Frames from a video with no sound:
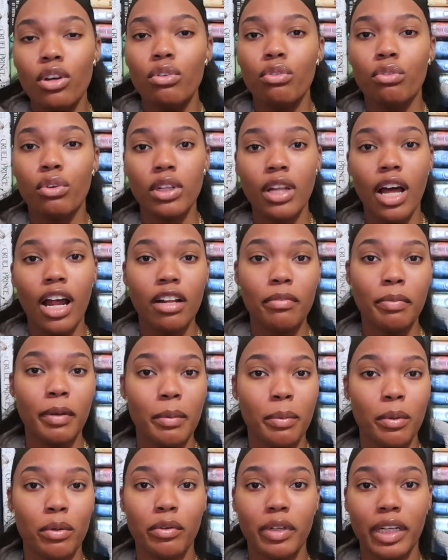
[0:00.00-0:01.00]
for a lot of
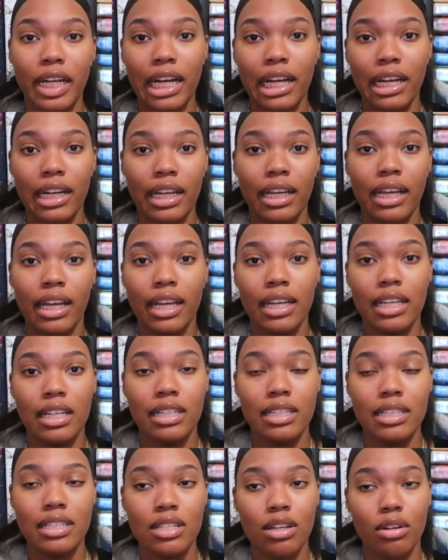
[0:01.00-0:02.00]
people, reality
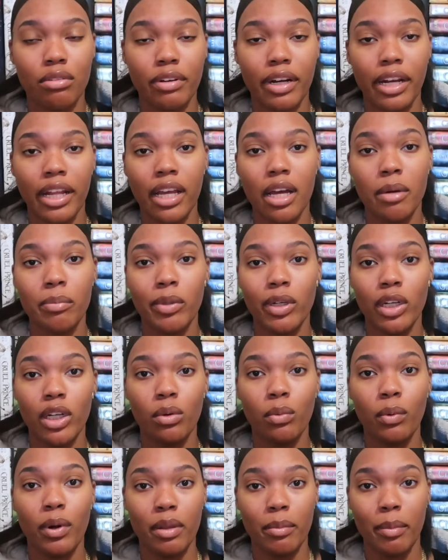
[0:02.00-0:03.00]
is reading a
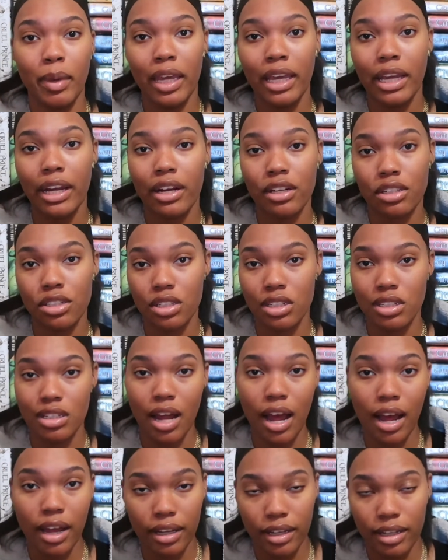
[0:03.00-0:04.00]
book where the main character is
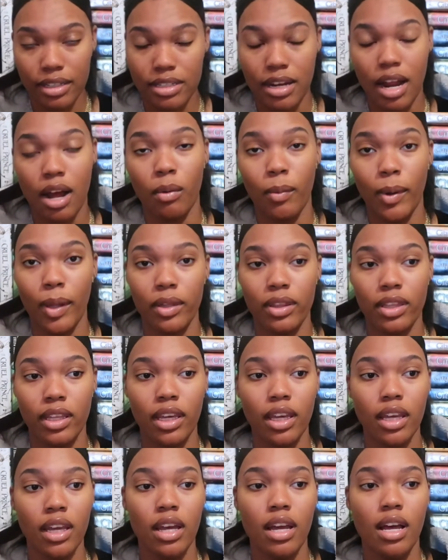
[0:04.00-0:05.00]
not
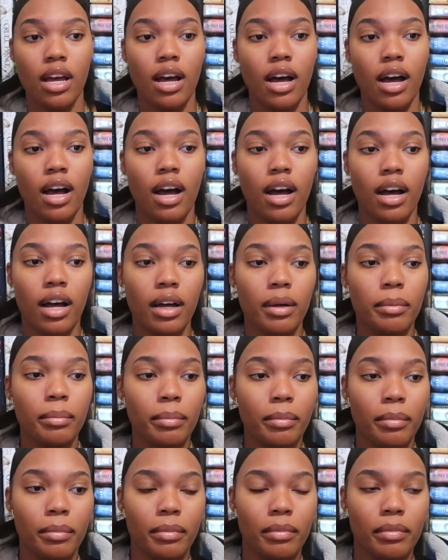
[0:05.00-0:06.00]
wealthy.
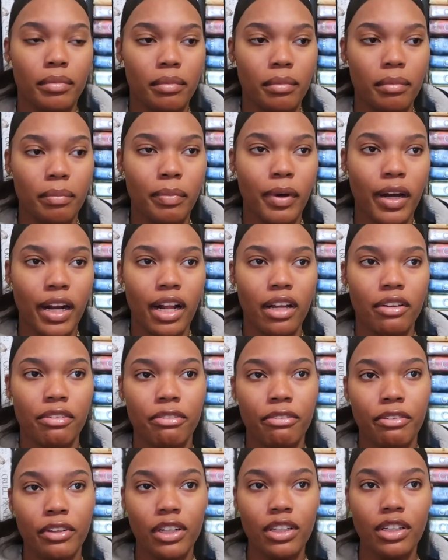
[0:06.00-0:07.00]
But I
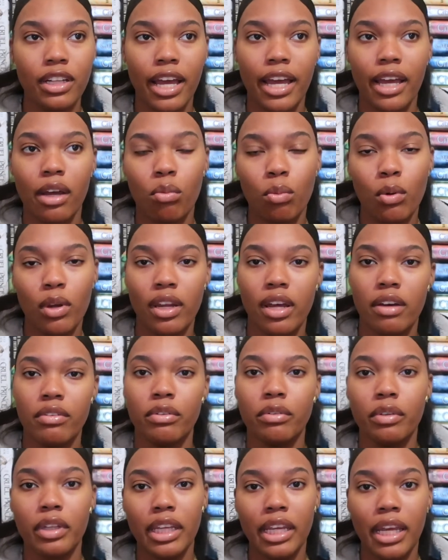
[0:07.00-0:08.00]
feel like we
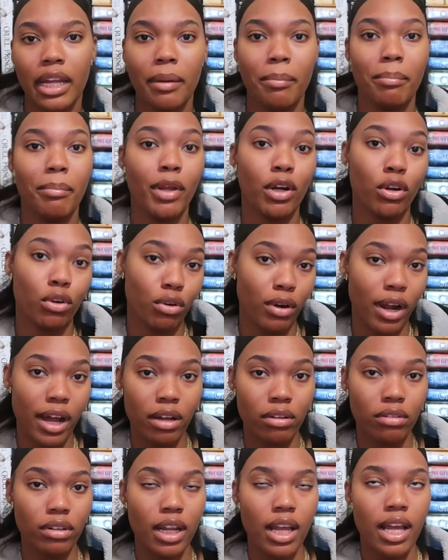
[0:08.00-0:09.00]
never really get a middle
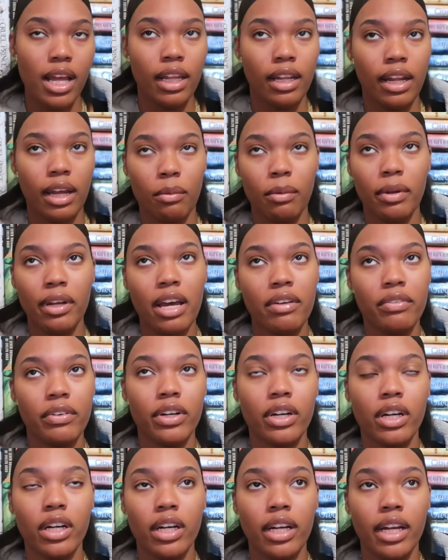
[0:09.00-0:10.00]
ground. Like, we
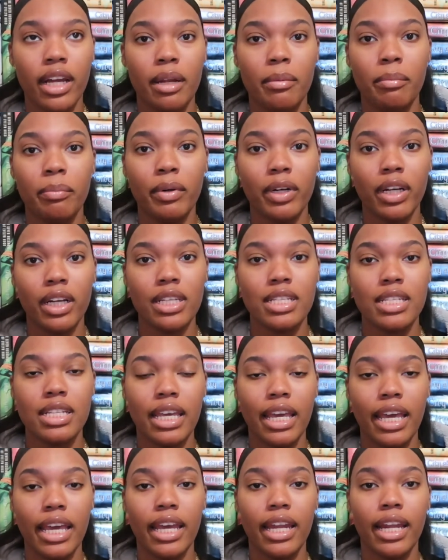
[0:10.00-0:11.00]
never in books
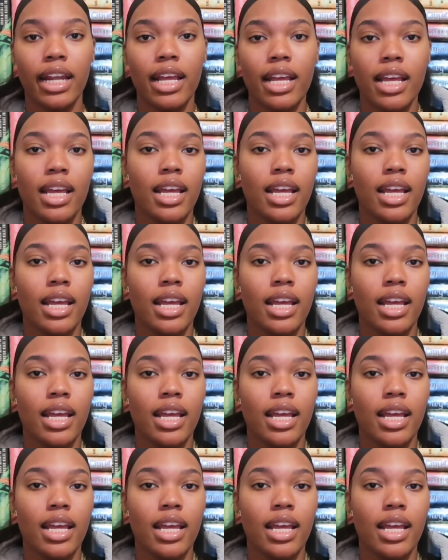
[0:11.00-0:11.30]
get,